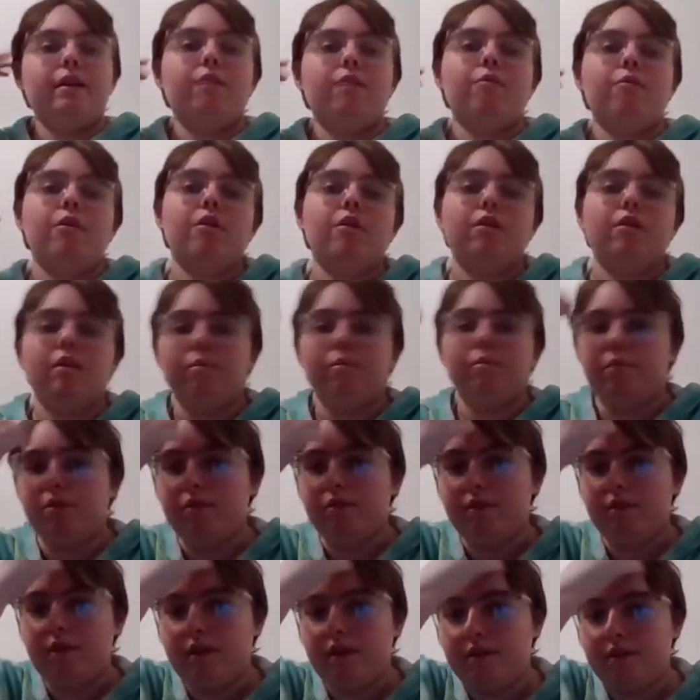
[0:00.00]
and welcome
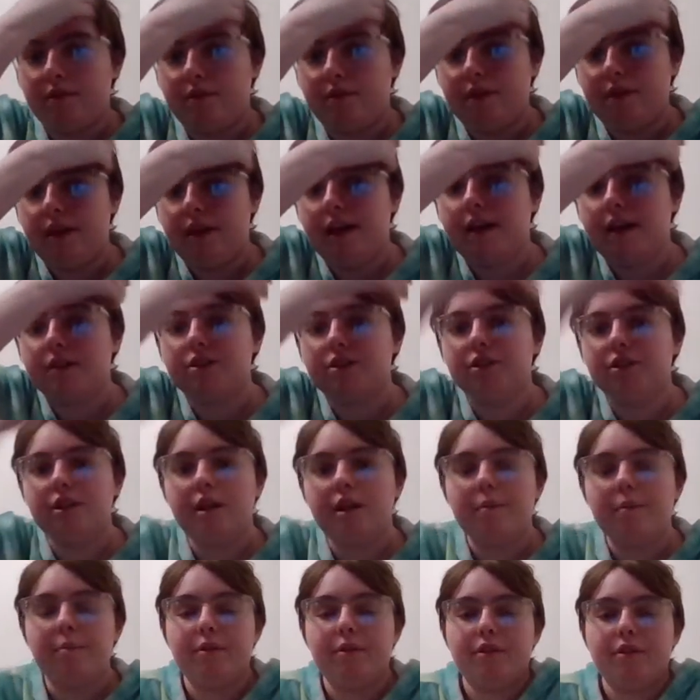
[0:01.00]
to another reaction
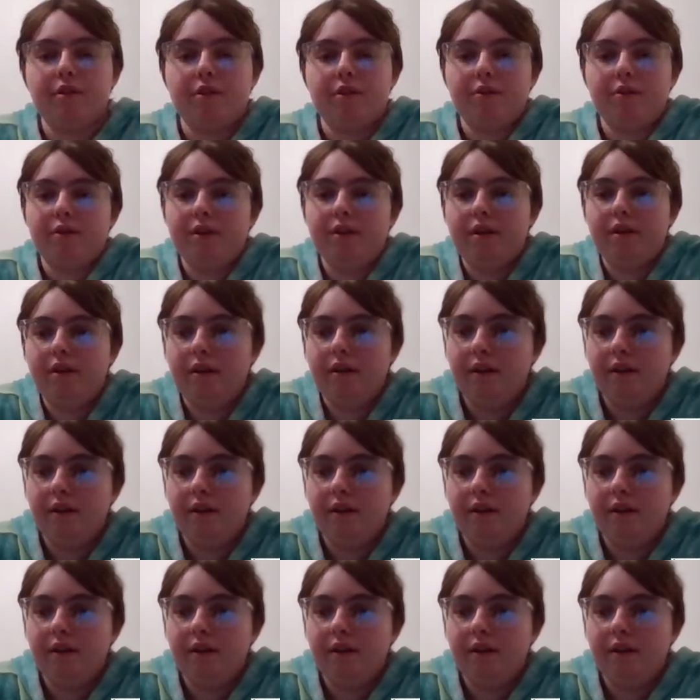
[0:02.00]
episode.